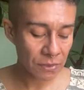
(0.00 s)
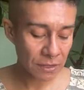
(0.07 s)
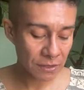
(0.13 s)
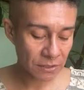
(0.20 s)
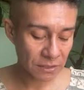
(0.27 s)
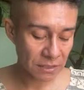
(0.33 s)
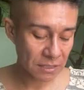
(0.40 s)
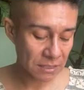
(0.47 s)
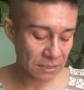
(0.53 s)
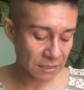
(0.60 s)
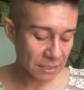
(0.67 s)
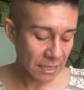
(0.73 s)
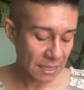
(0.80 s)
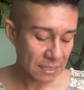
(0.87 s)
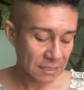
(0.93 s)
There's this
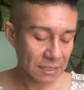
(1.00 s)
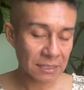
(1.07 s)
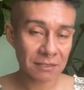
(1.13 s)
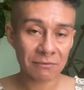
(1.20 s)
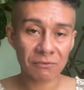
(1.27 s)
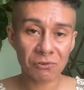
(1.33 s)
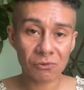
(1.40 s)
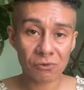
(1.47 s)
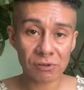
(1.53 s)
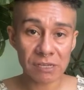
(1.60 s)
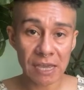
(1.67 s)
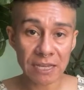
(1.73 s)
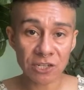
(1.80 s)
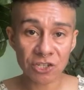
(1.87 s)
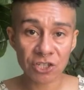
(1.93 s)
sense of
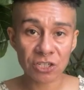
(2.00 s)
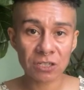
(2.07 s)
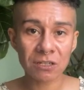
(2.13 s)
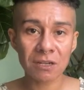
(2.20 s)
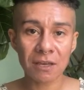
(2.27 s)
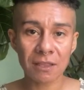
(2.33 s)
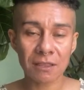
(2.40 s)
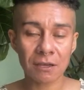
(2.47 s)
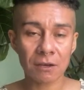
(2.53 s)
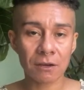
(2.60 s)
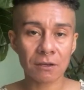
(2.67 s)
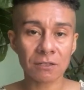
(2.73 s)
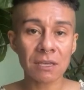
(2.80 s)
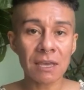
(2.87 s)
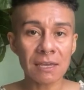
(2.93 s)
creation there.